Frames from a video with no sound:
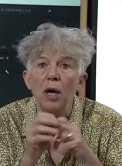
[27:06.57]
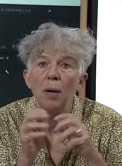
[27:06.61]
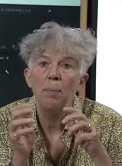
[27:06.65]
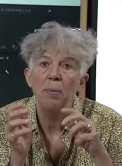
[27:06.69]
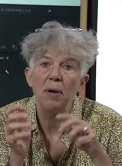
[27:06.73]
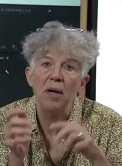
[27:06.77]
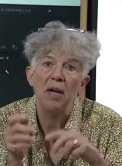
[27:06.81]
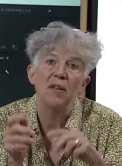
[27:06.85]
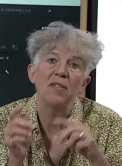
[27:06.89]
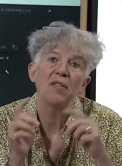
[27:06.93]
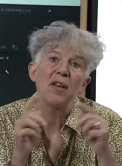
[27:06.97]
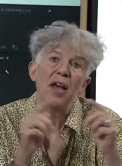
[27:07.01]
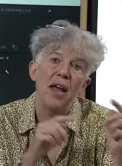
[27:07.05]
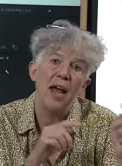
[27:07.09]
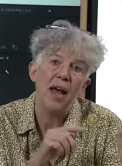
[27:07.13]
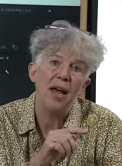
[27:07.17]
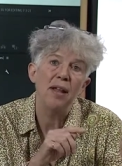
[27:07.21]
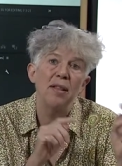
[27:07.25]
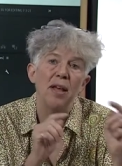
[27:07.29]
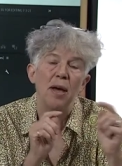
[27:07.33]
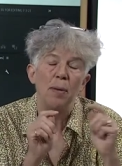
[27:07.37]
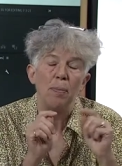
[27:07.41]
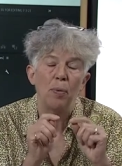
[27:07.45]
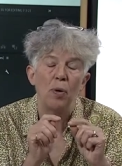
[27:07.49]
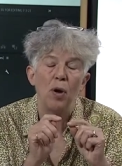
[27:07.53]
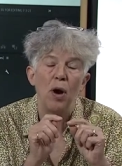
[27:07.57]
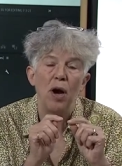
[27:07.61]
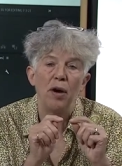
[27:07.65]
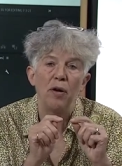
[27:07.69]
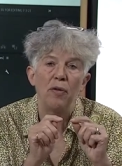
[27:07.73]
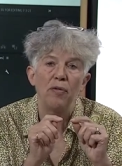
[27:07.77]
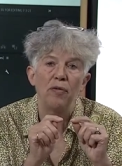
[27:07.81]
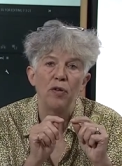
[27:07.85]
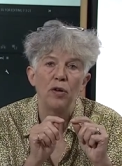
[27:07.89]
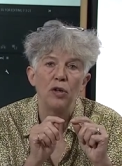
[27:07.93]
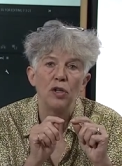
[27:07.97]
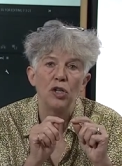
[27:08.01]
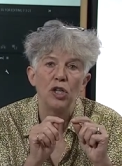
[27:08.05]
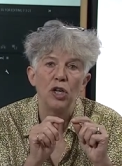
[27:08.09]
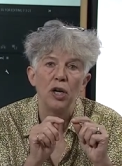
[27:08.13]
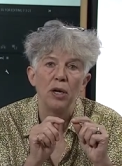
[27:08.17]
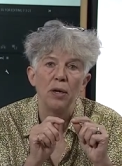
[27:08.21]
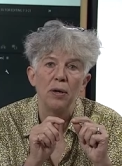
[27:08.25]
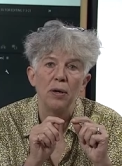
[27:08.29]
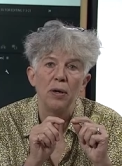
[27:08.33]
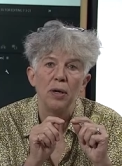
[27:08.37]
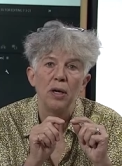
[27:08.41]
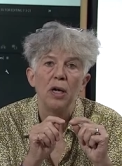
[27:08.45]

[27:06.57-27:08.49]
because I had that prior version.